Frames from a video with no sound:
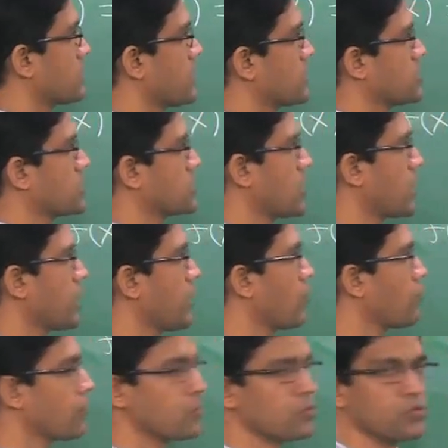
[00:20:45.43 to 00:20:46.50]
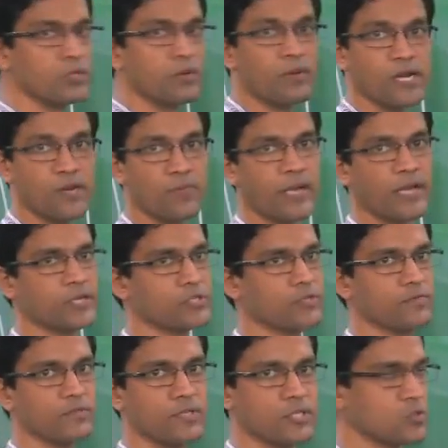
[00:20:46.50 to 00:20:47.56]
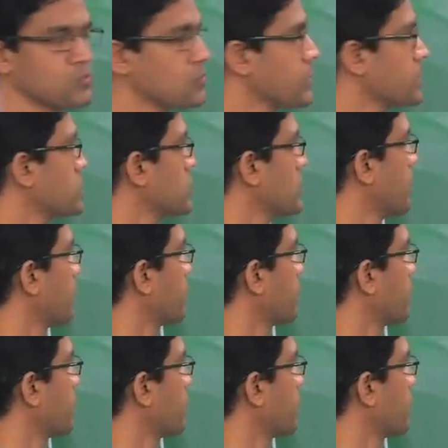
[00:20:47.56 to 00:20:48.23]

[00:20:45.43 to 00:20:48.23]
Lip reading: That's exactly how you do the multiplication of these two things.